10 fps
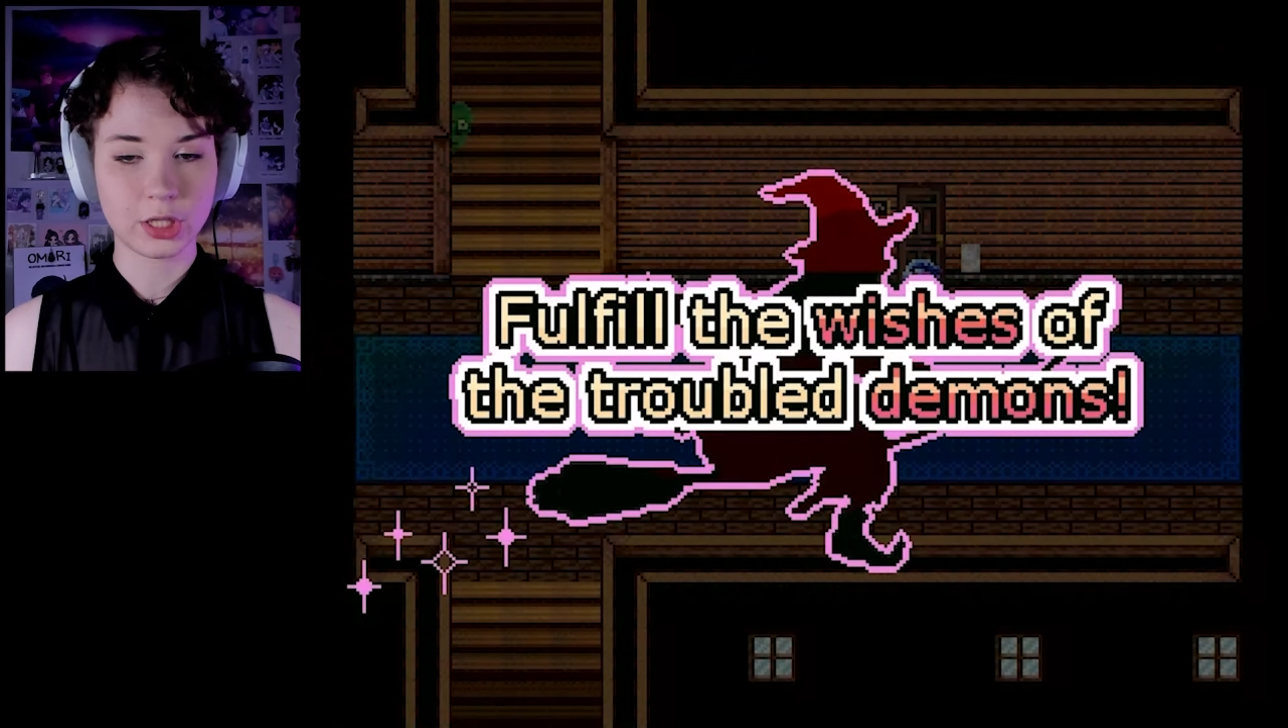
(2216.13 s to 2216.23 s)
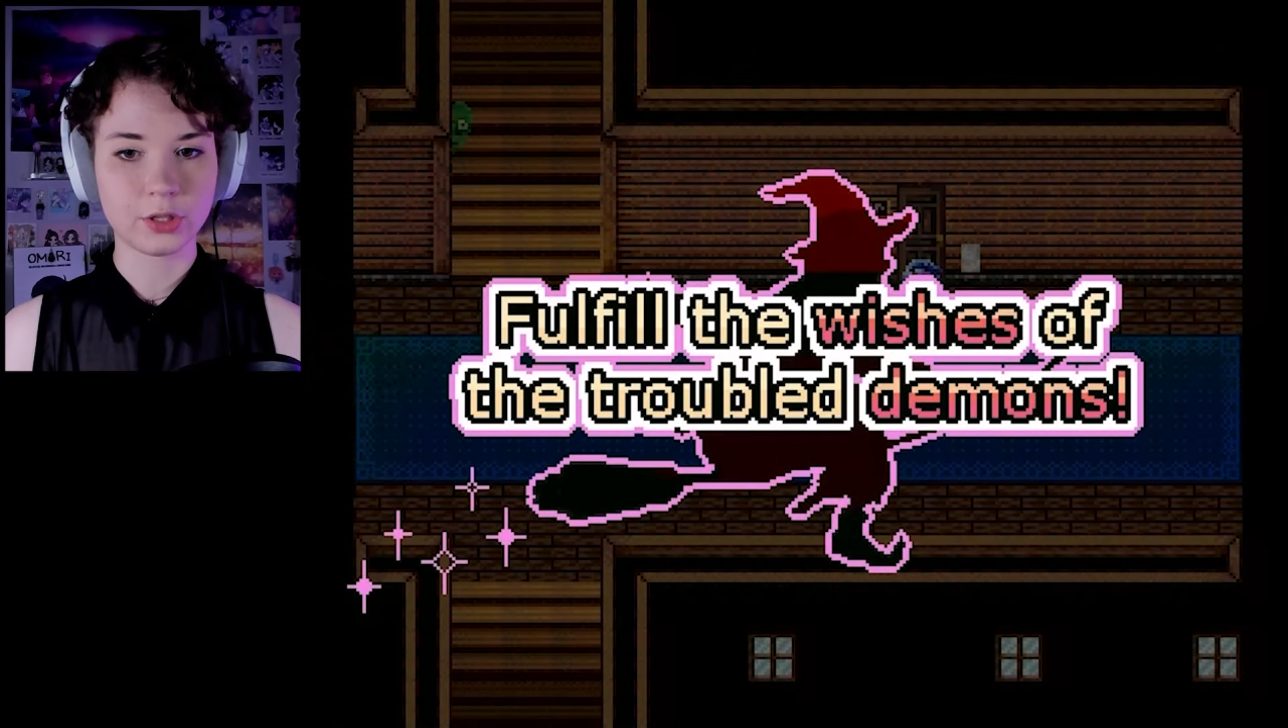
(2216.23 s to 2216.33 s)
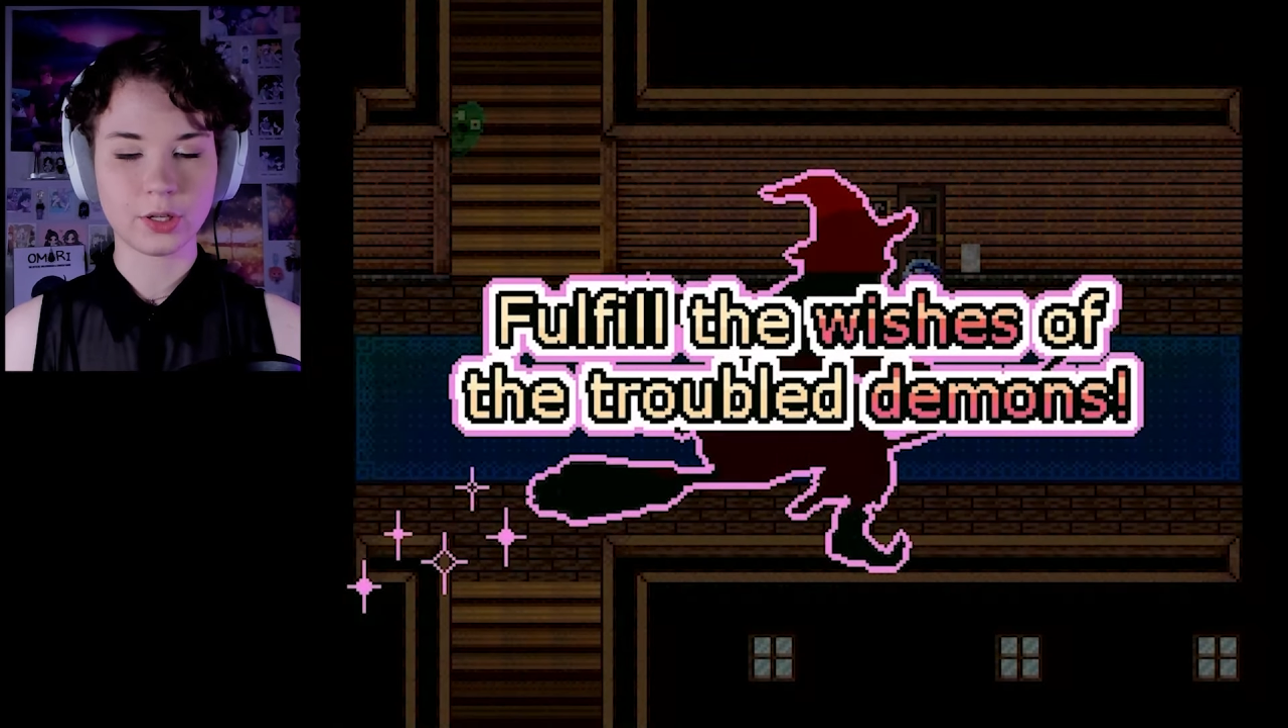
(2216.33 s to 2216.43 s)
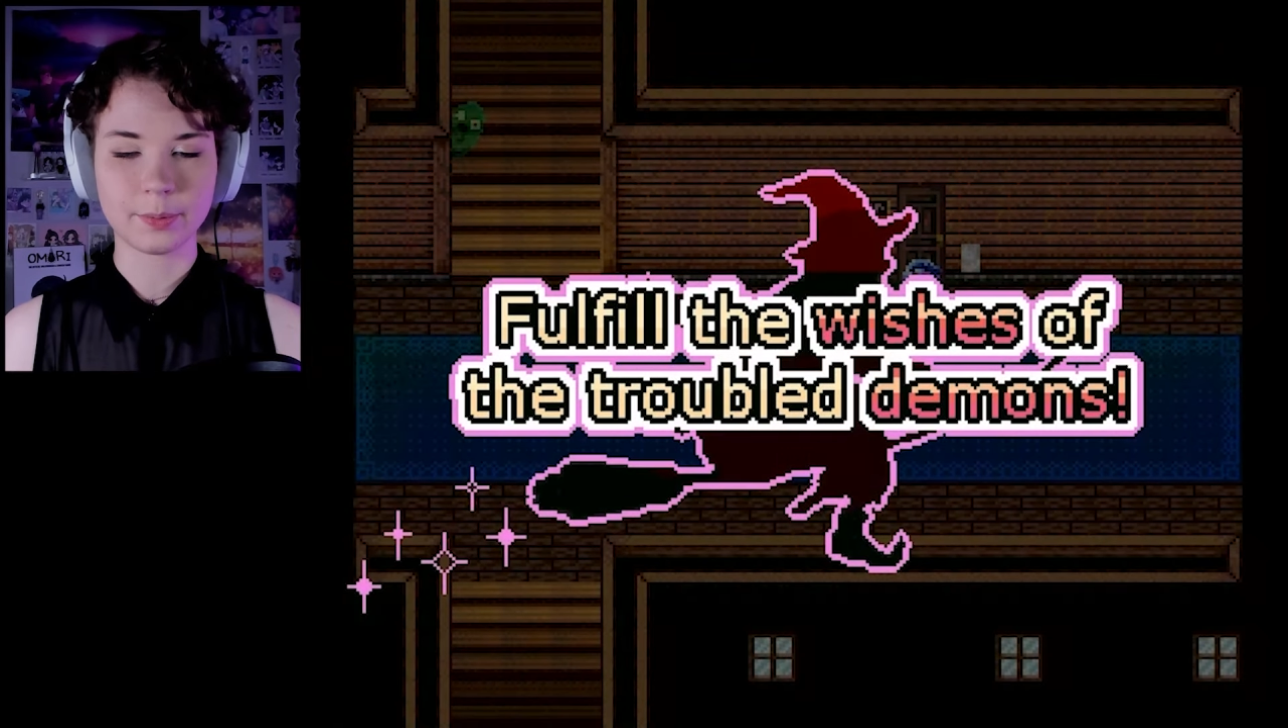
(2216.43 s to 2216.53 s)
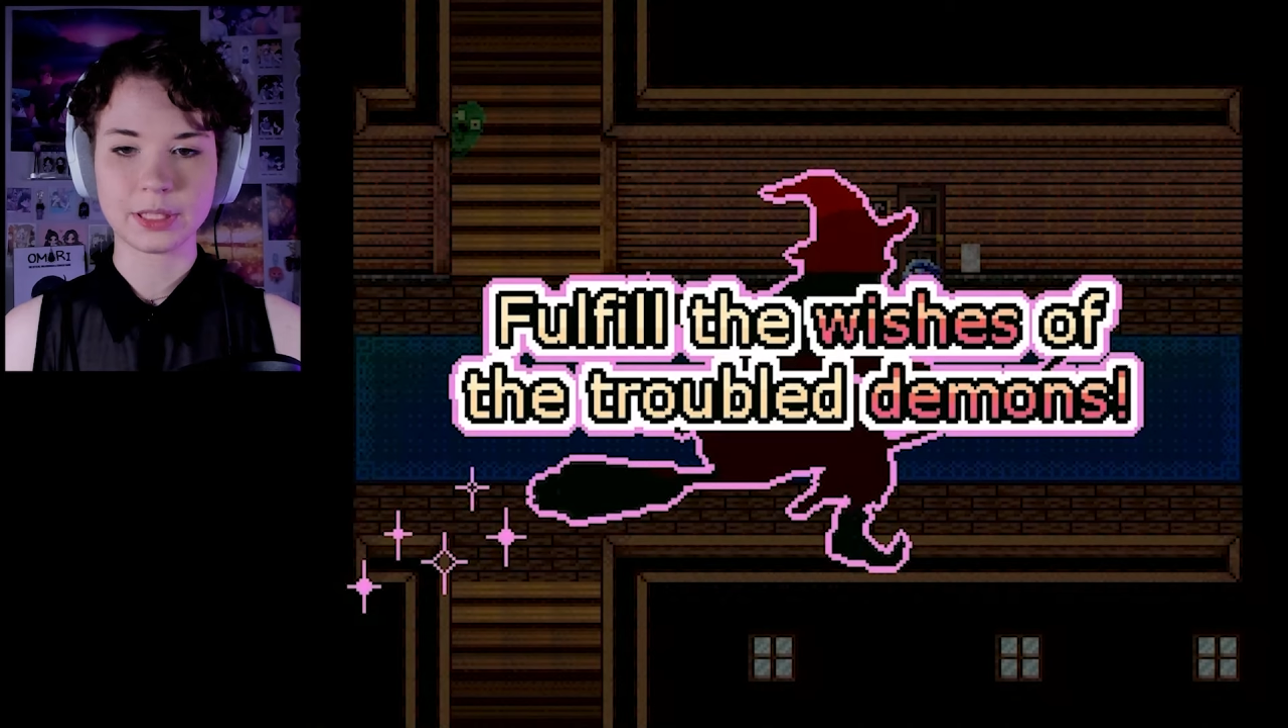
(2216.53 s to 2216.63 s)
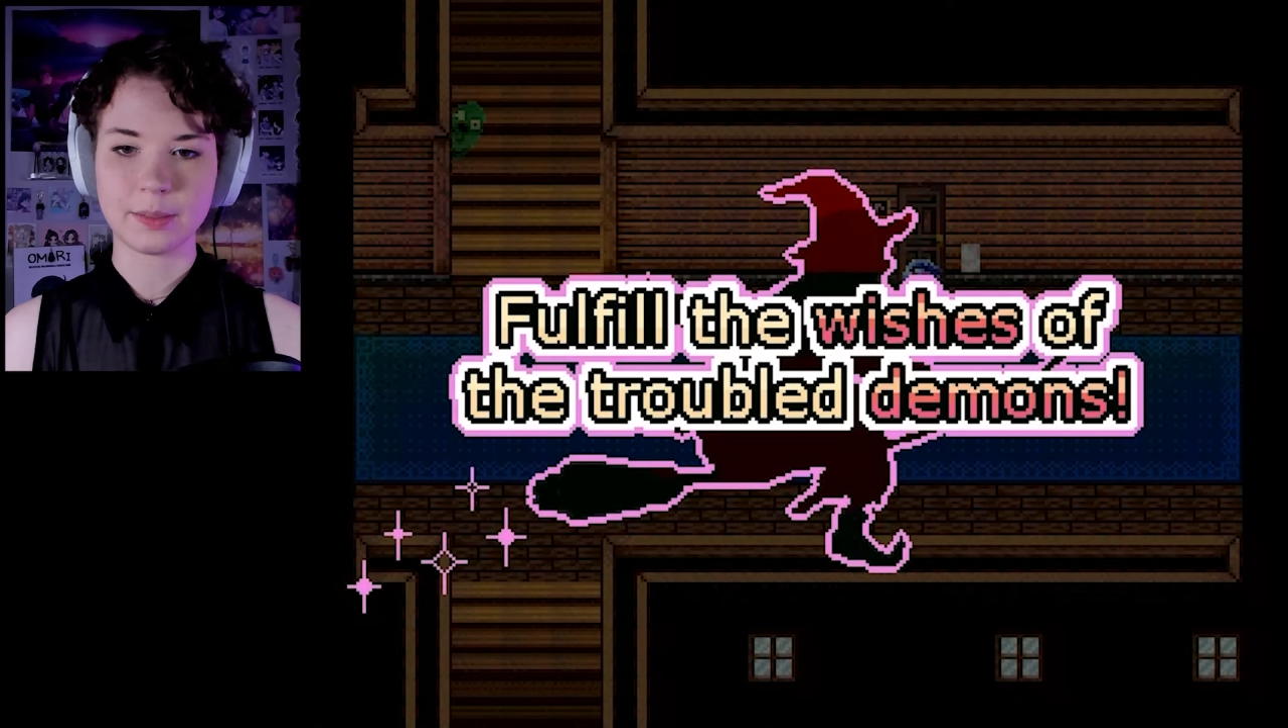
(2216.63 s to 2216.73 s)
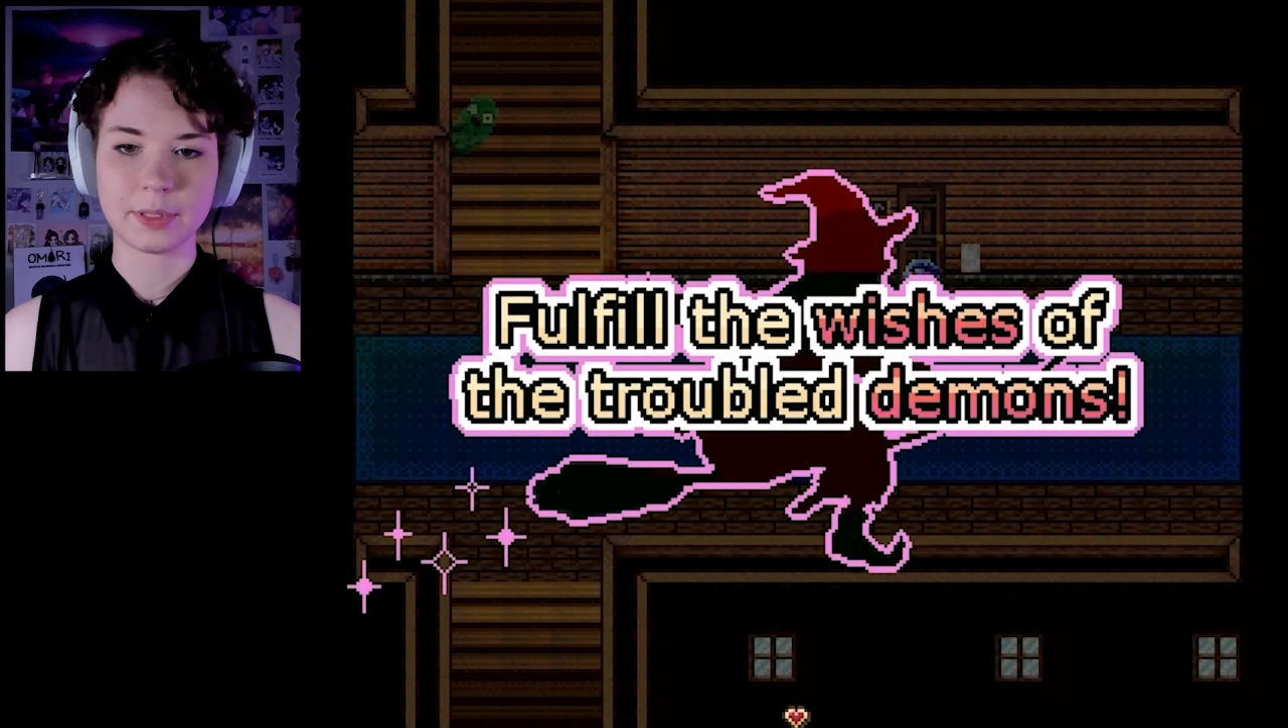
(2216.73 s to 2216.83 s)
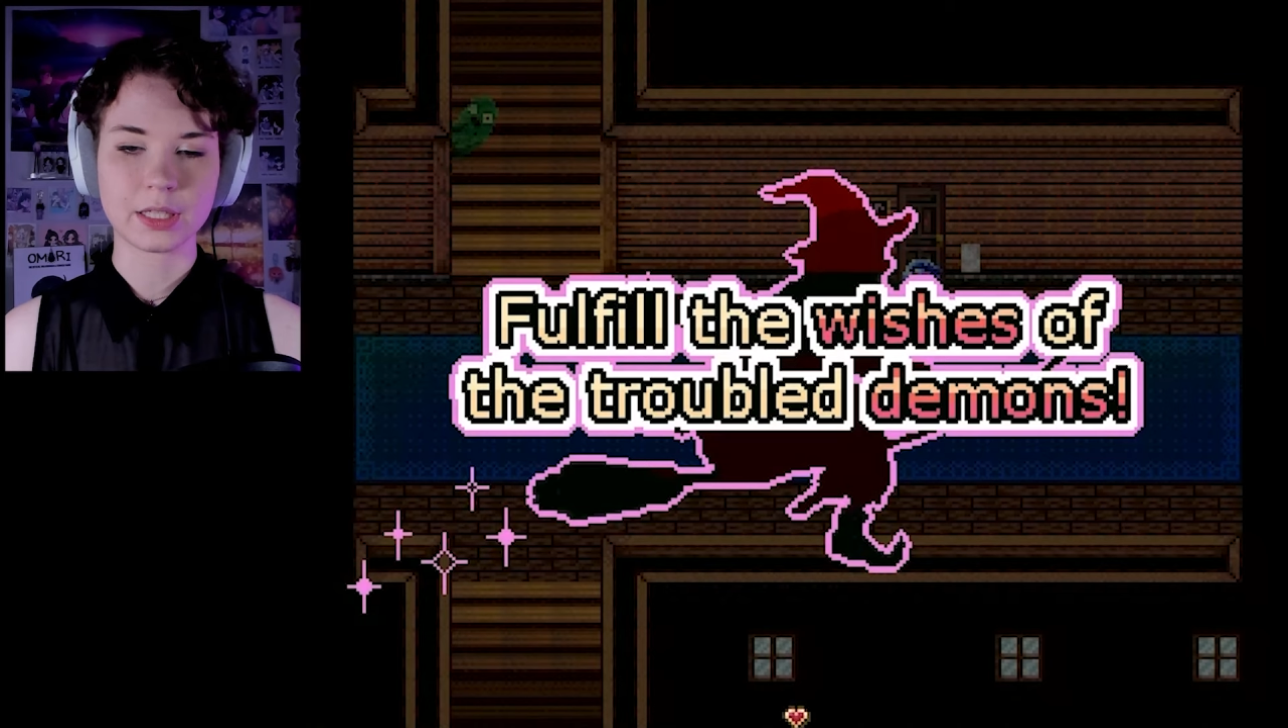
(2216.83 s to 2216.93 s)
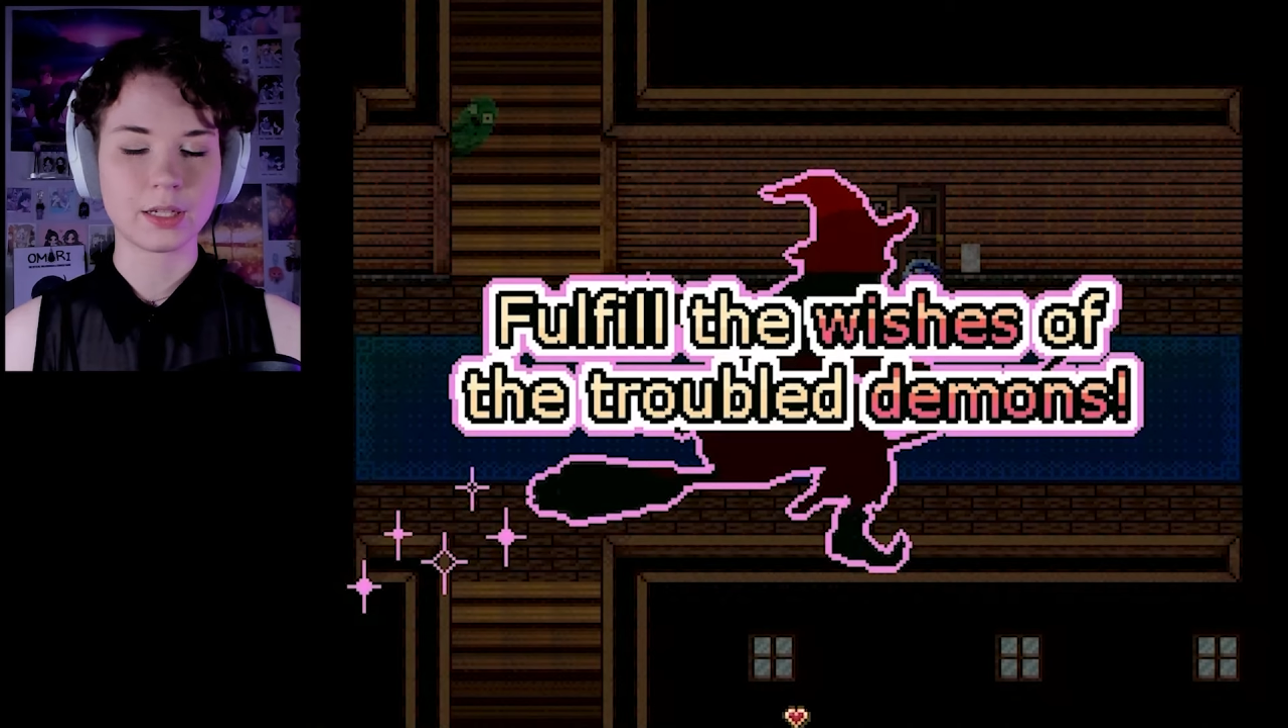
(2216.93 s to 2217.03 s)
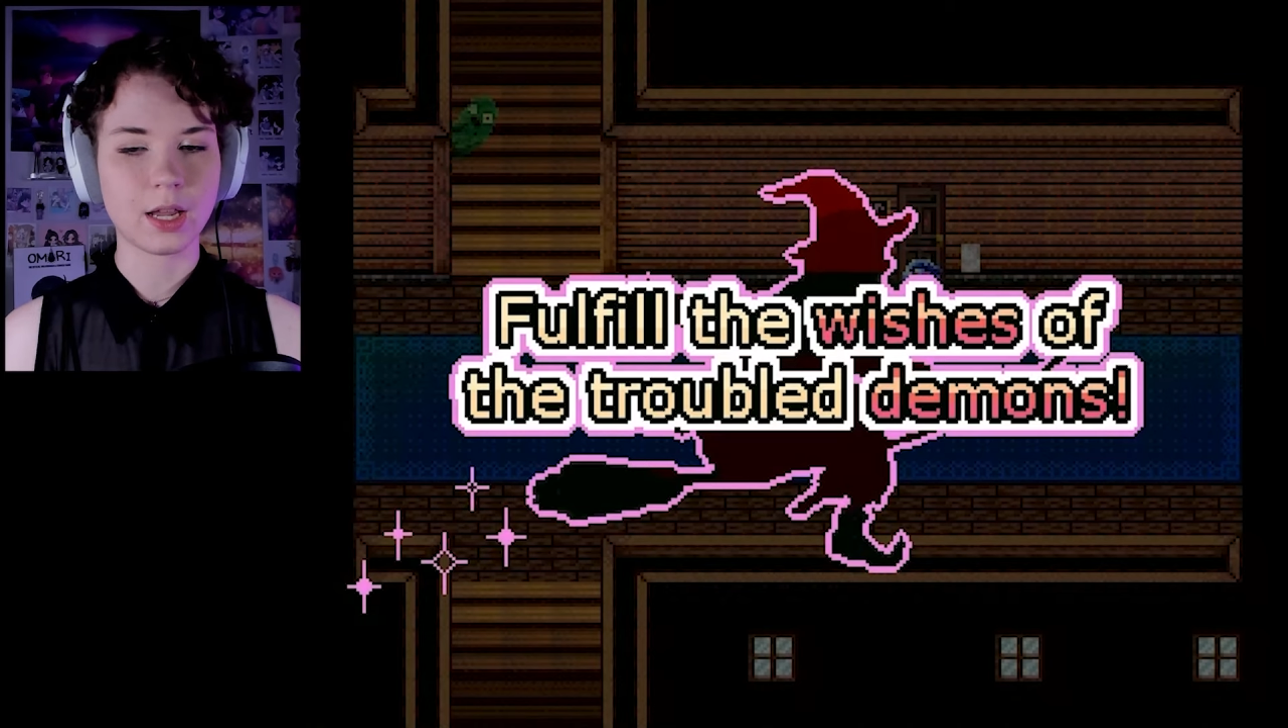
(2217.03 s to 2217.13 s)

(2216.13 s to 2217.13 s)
of the troubled demons.